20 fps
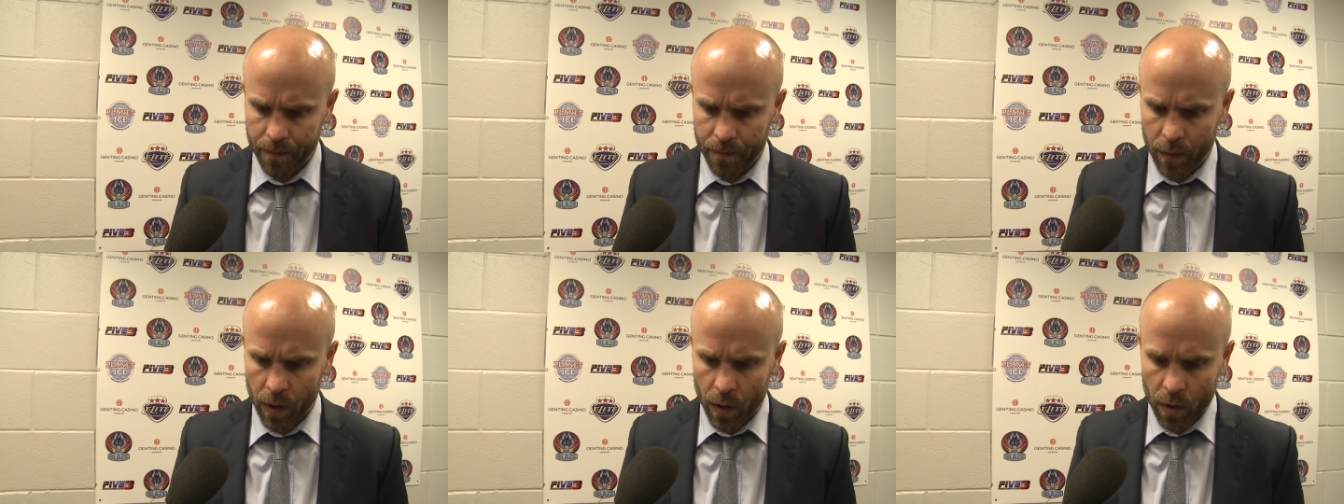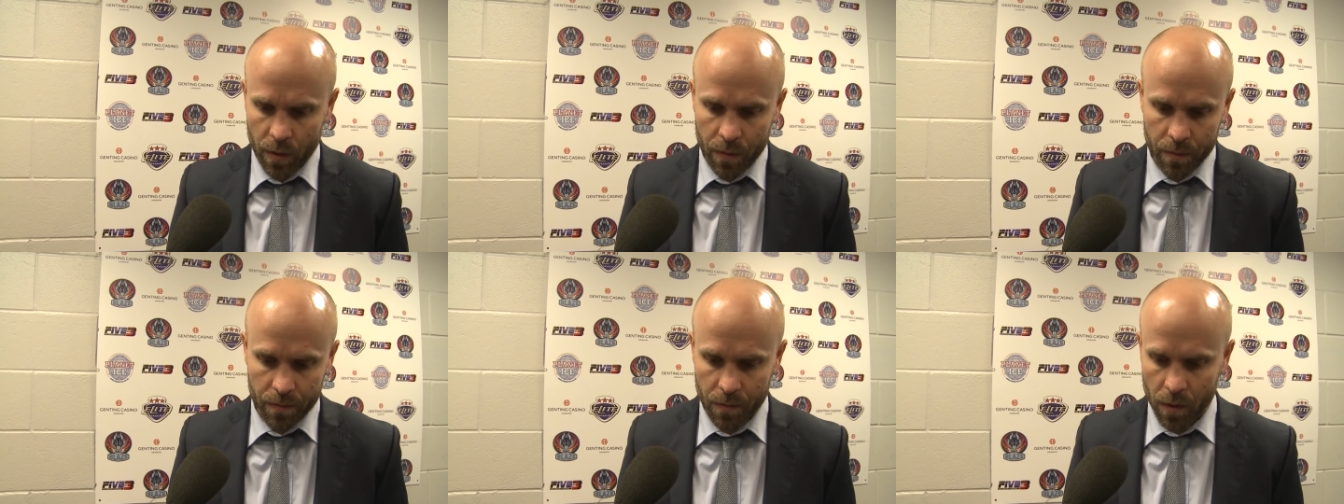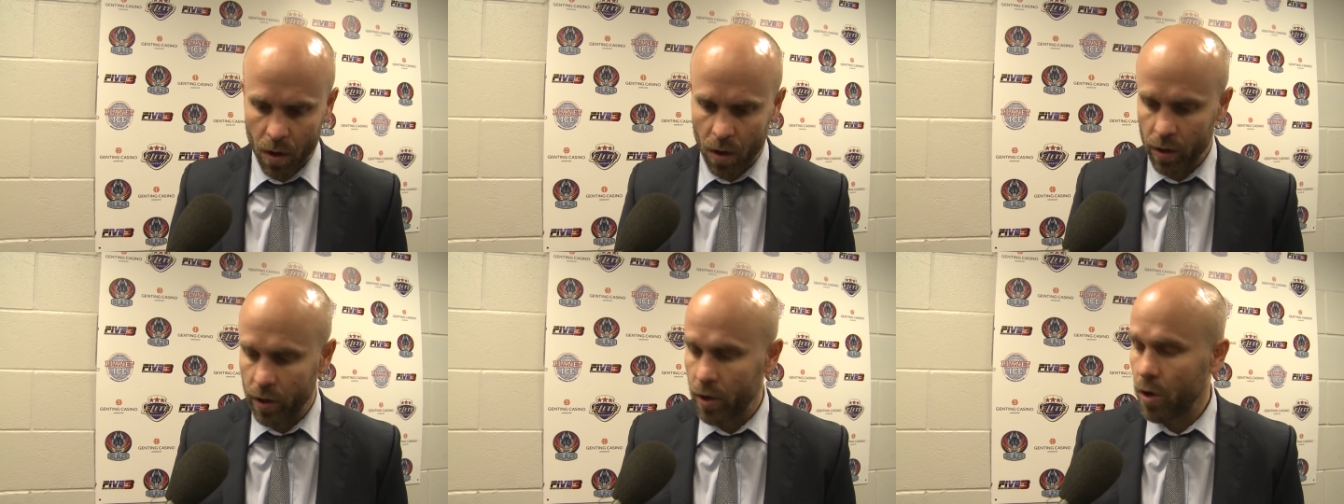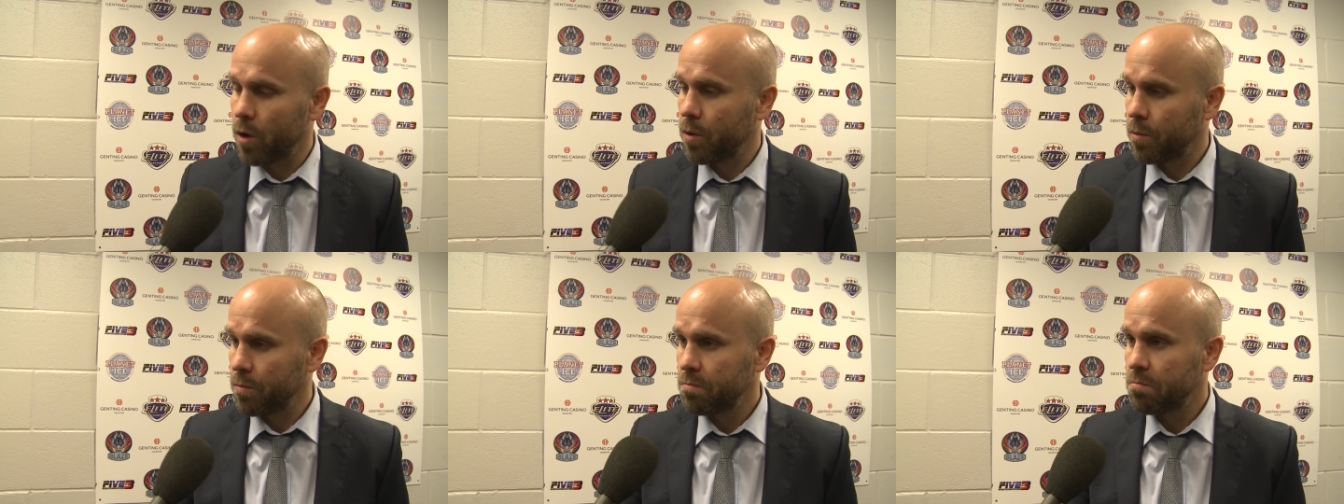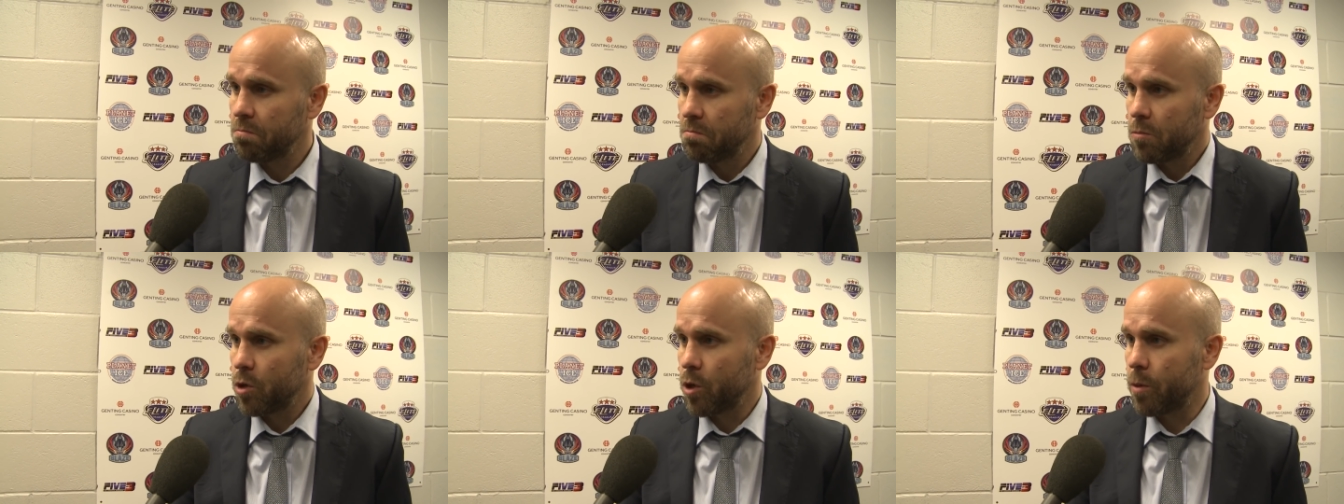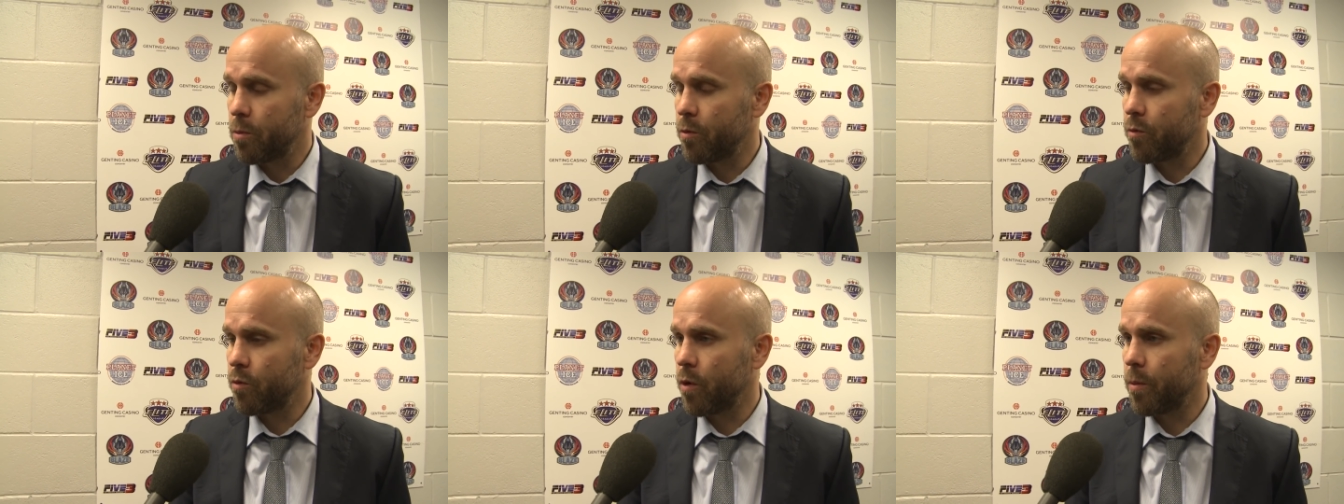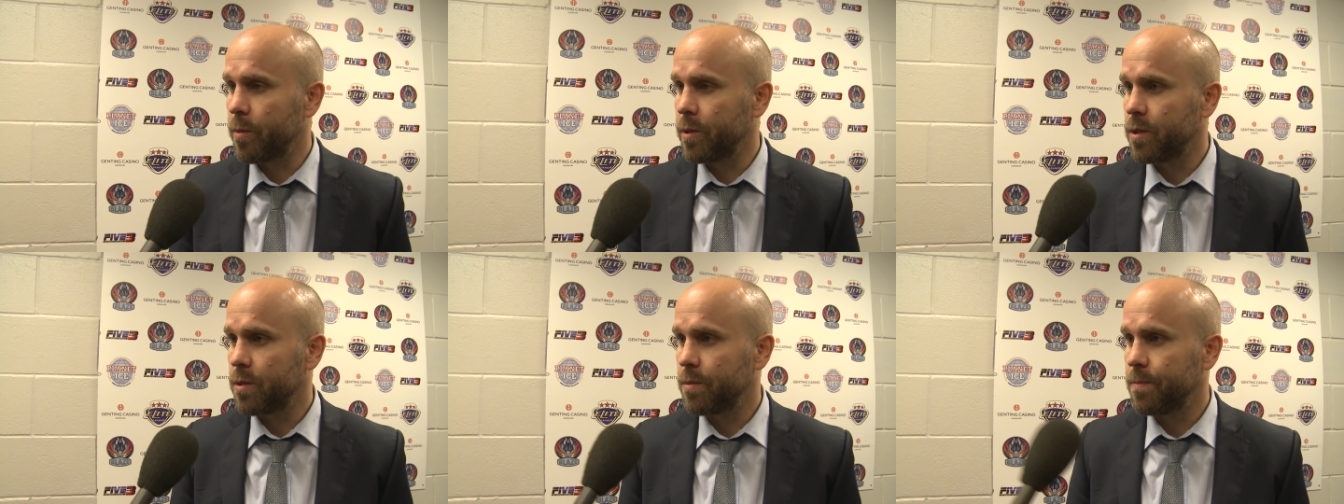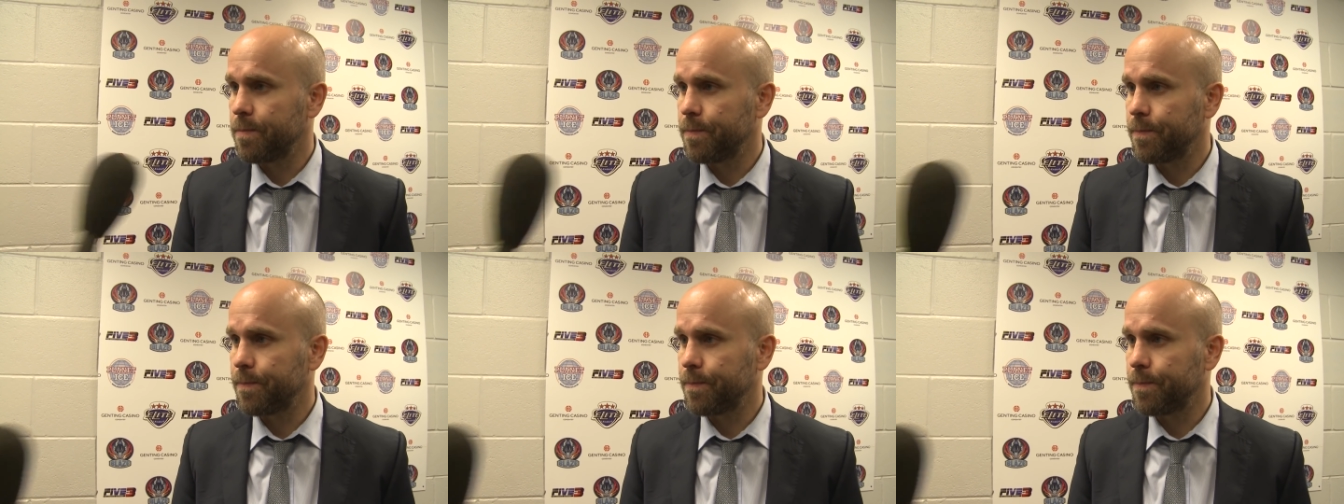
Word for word: you know all in all, good performance.